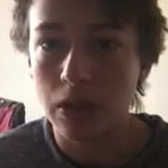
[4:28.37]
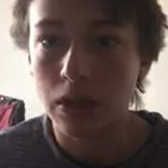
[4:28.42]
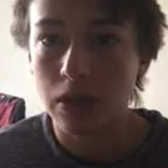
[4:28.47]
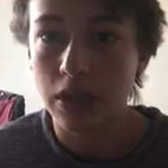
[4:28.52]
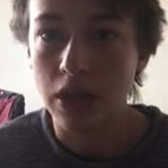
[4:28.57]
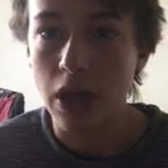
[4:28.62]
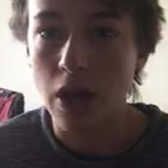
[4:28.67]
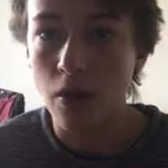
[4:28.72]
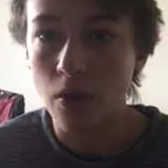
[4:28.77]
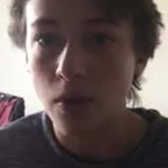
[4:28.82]

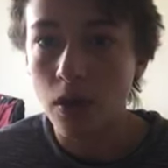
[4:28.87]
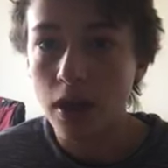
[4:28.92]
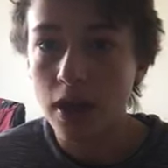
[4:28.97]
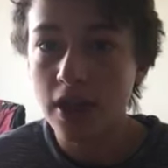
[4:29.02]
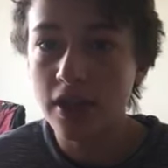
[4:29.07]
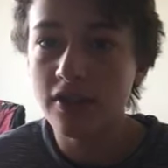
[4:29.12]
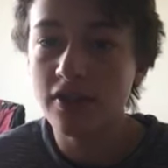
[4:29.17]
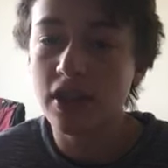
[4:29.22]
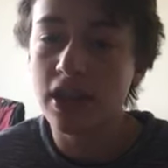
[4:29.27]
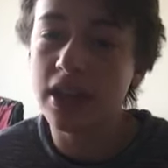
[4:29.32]
He
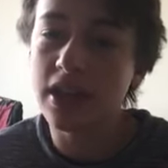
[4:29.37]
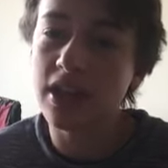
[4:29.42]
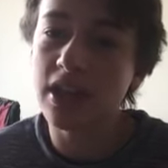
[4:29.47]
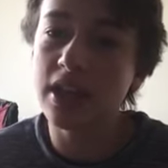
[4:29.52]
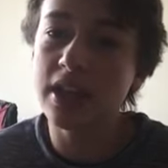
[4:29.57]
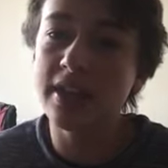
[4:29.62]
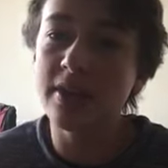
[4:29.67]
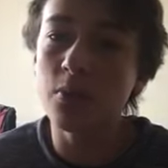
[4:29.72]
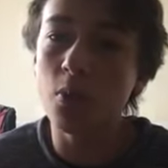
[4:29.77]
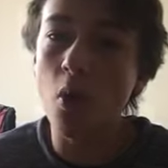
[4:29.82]

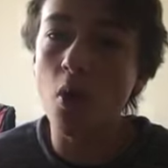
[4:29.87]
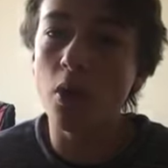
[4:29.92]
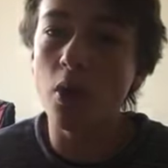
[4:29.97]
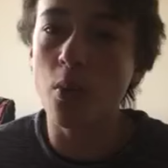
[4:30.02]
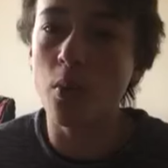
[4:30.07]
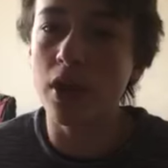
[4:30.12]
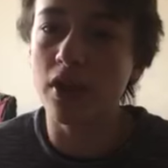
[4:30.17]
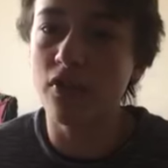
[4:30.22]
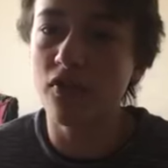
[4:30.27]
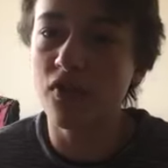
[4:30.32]
won't
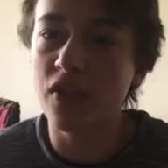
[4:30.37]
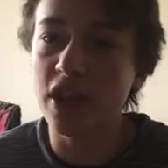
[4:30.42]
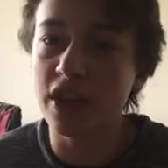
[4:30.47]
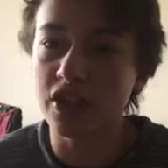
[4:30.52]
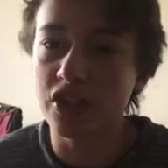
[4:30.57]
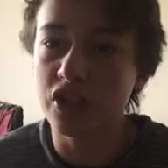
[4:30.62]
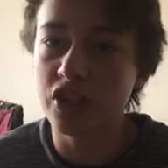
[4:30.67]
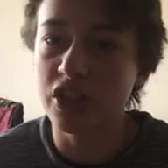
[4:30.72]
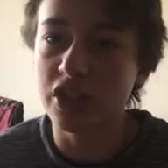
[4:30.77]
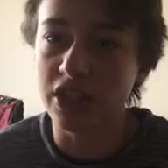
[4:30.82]
always
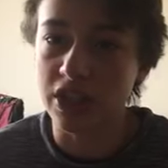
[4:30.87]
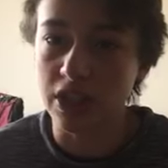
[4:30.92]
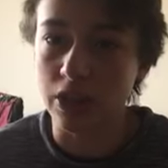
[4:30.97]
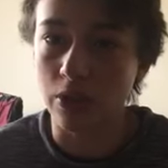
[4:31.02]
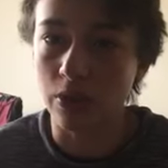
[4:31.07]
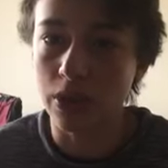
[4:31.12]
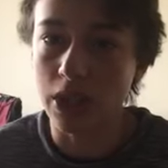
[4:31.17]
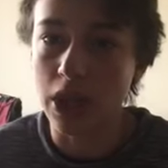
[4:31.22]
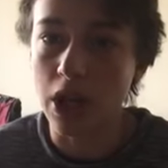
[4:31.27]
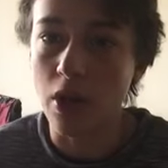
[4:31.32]
finish the deal.